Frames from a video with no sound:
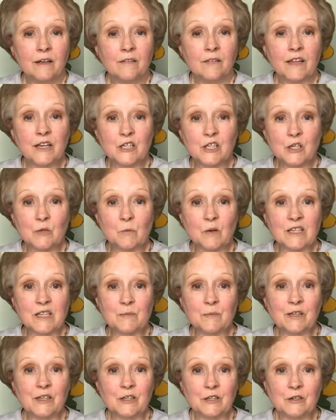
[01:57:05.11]
that she wants
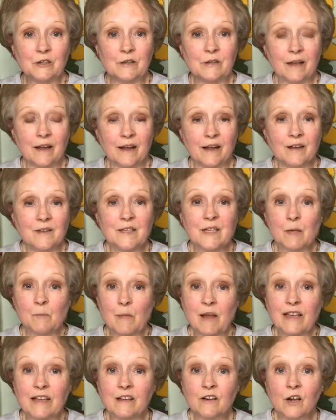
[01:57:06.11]
me to do in the house. I
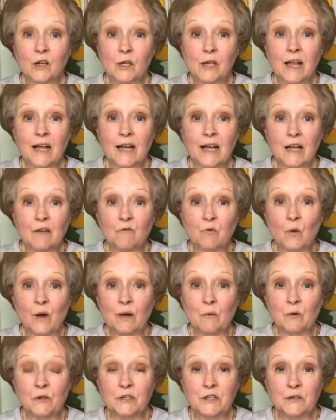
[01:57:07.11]
may get on live while
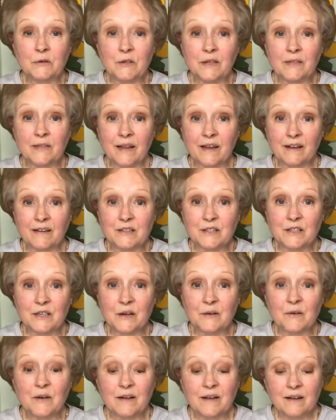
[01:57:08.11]
we're doing that.
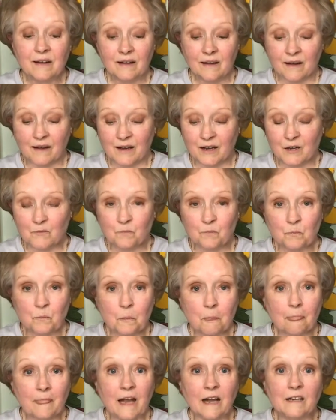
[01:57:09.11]
So um,
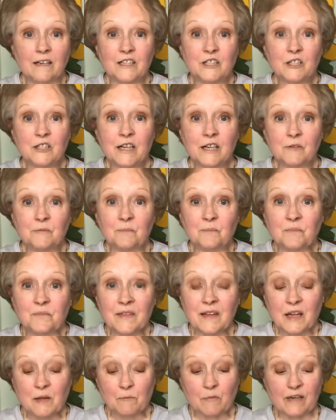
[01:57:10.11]
I'll let you know.
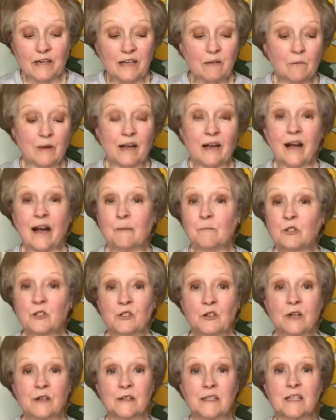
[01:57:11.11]
But anyway, I'm
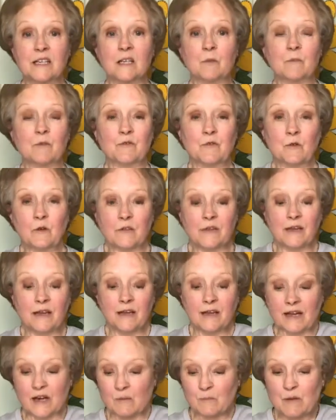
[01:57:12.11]
sure I'll see you before
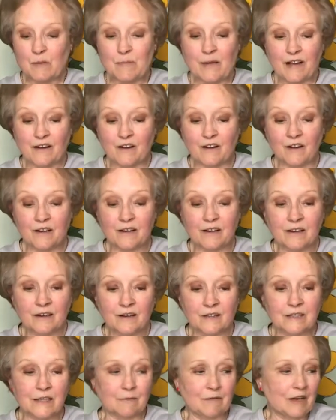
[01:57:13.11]
then. I'll be back on here
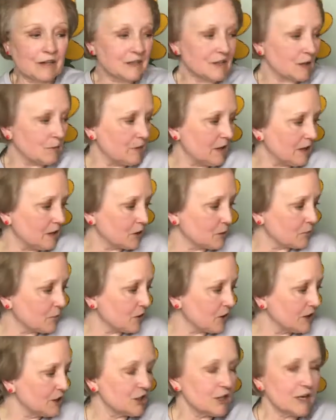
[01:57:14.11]
because I've got so many little
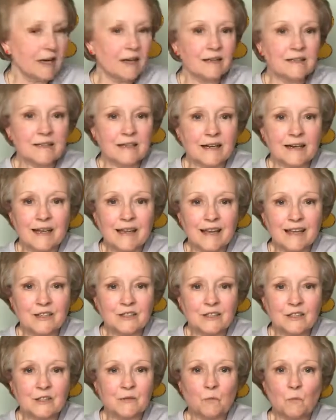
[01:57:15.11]
projects that I can't
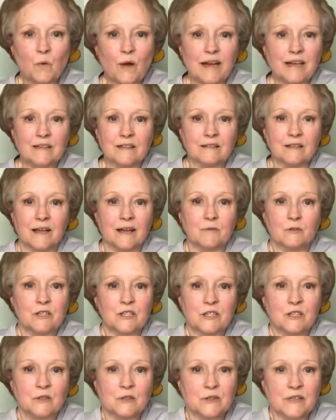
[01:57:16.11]
just wait till every
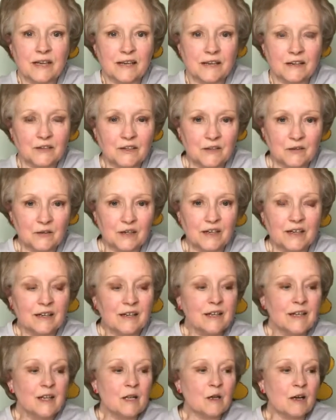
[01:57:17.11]
Tuesday and do it.
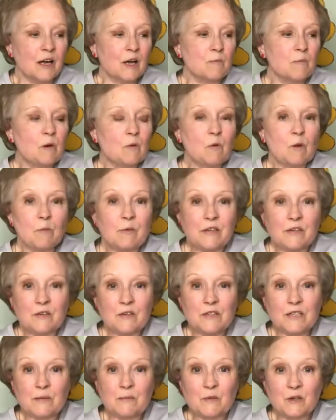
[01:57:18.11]
Uh, but we'll be doing
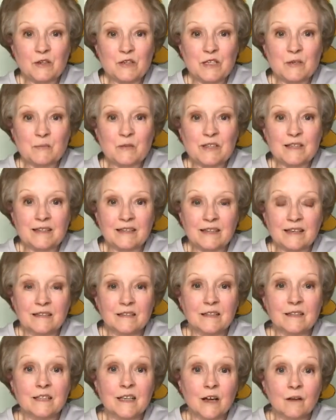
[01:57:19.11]
some Christmas things.
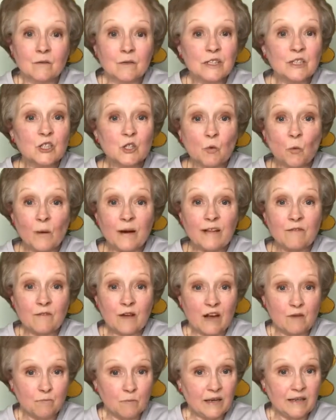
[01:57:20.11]
It's only
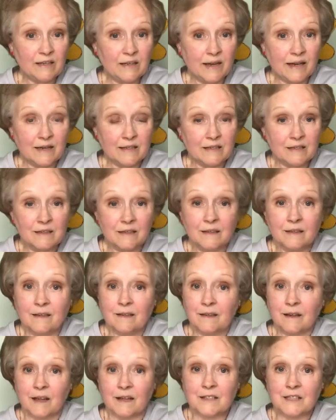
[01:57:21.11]
25 Mondays
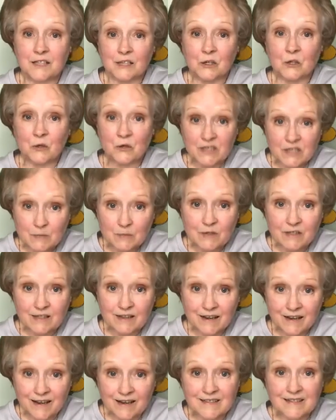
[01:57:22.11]
until Christmas,
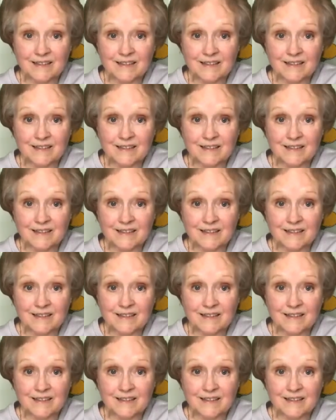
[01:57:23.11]
guys.